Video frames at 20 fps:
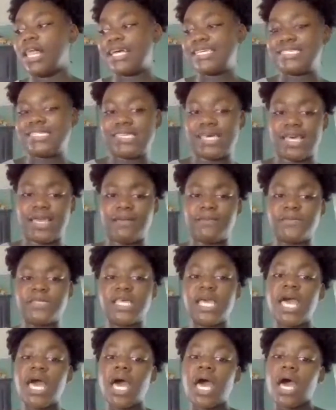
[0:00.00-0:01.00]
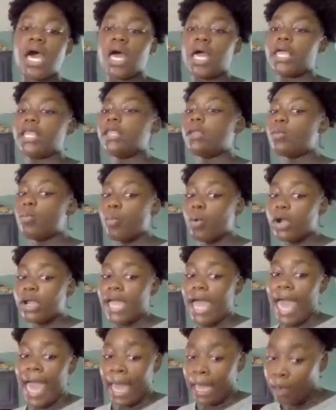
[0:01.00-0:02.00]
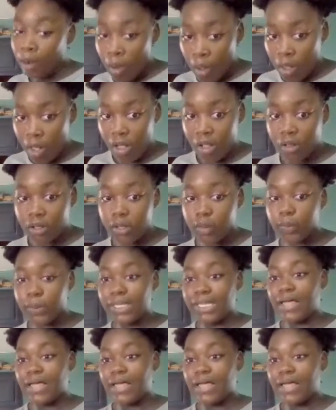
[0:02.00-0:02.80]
the last times, it didn't work at all.